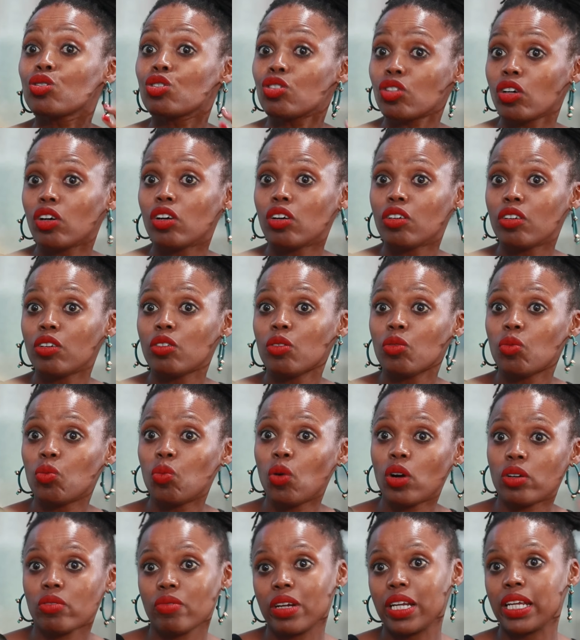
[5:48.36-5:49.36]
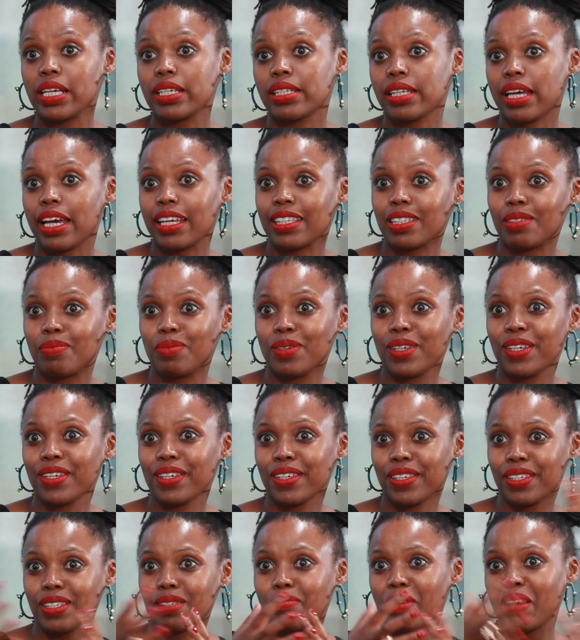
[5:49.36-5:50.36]
So what really excites me
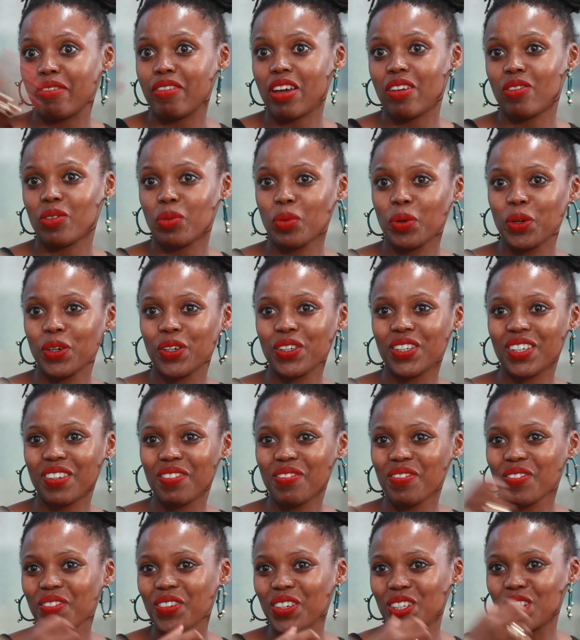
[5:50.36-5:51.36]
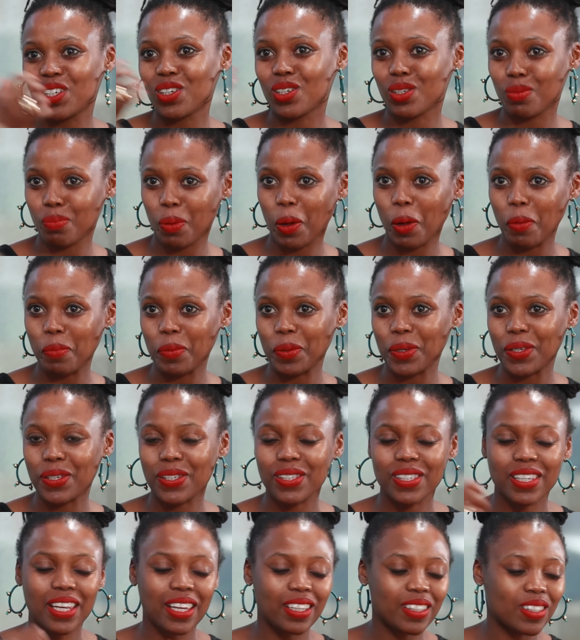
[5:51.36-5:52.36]
is my favorite word, which is
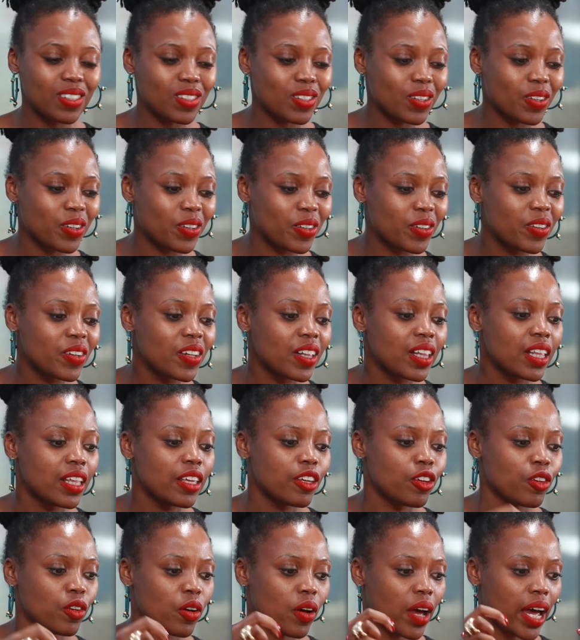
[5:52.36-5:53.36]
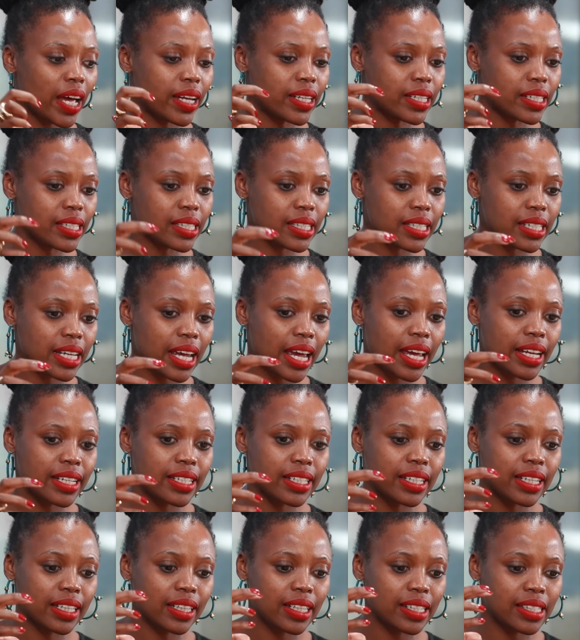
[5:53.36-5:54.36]
purpose. And so, you know,
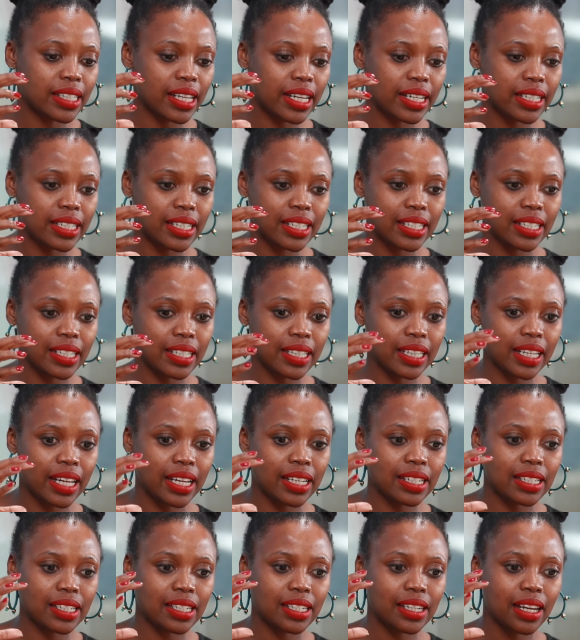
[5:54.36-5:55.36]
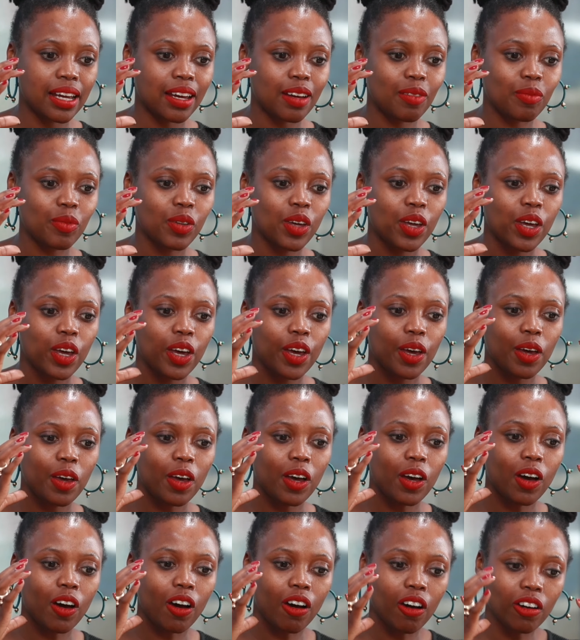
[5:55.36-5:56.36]
understanding this idea that
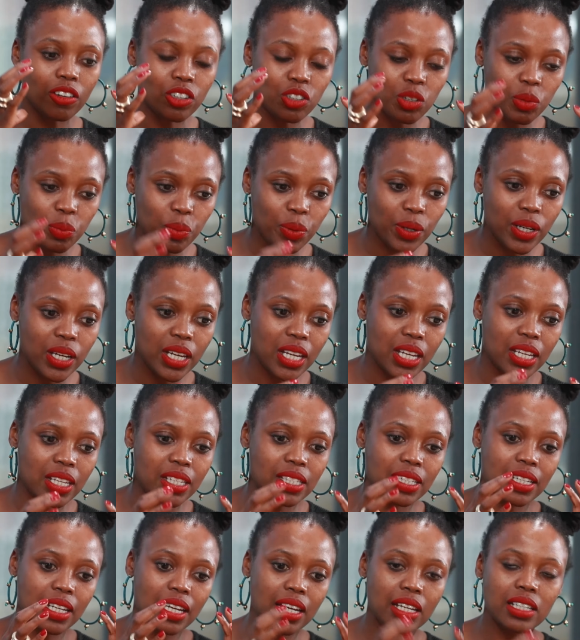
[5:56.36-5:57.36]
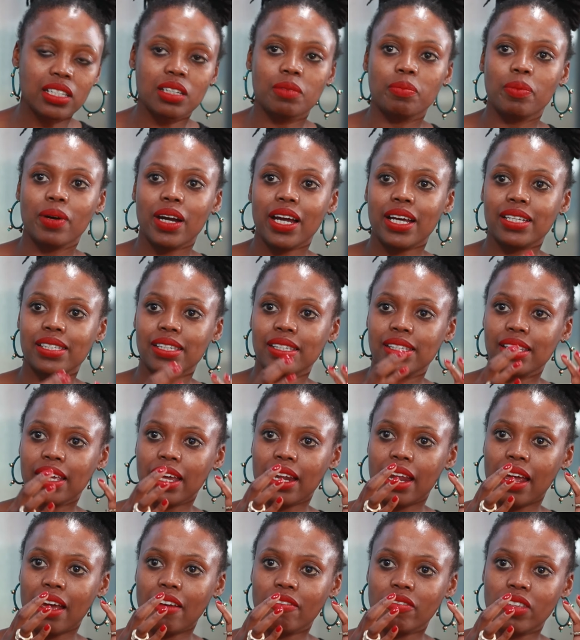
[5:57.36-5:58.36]
entrepreneurs and enterprises can
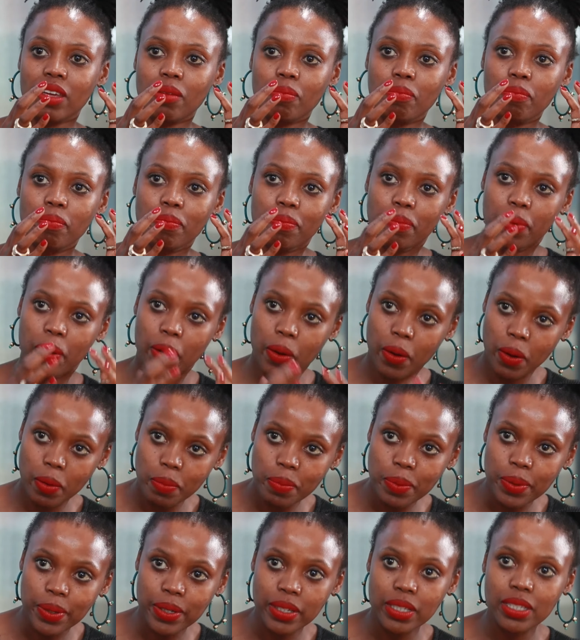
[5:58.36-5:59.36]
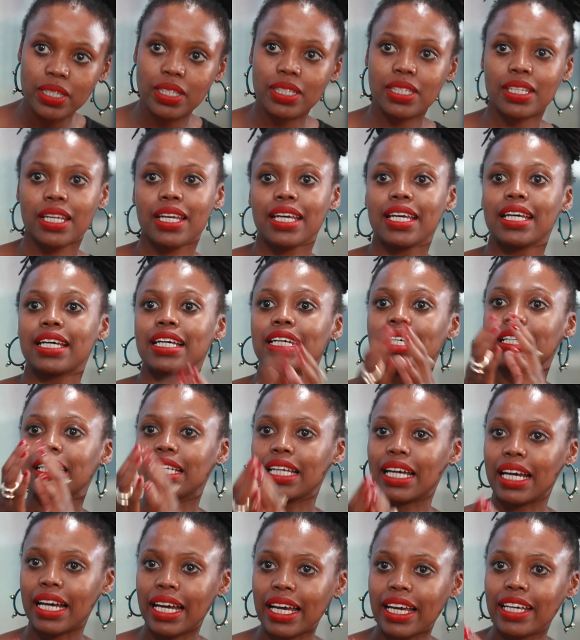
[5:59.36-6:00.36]
have their purpose
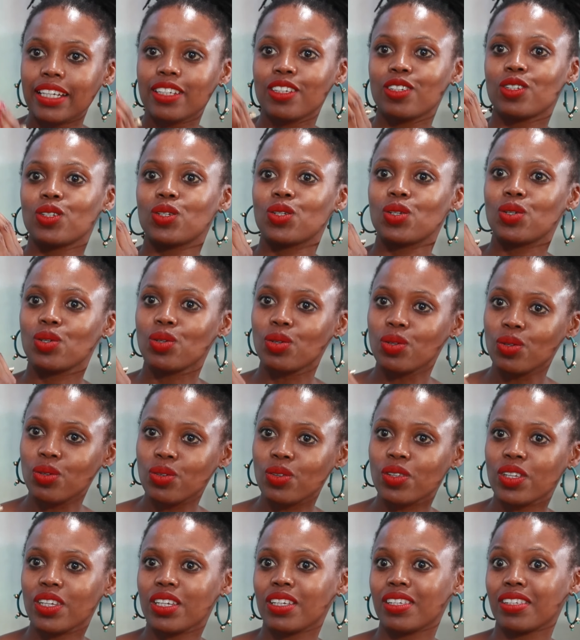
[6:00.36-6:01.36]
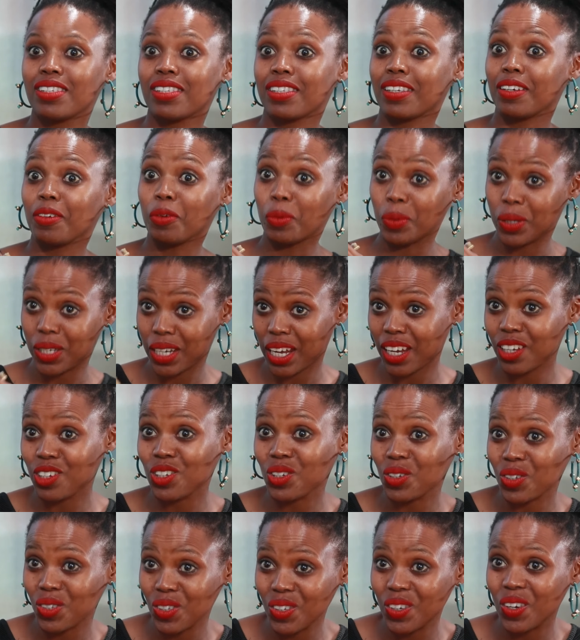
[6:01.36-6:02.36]
aligned to these
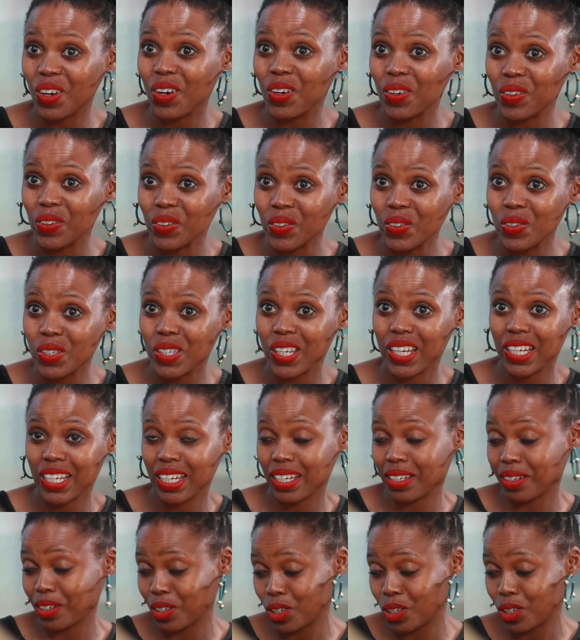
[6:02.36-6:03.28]
audacious goals and yet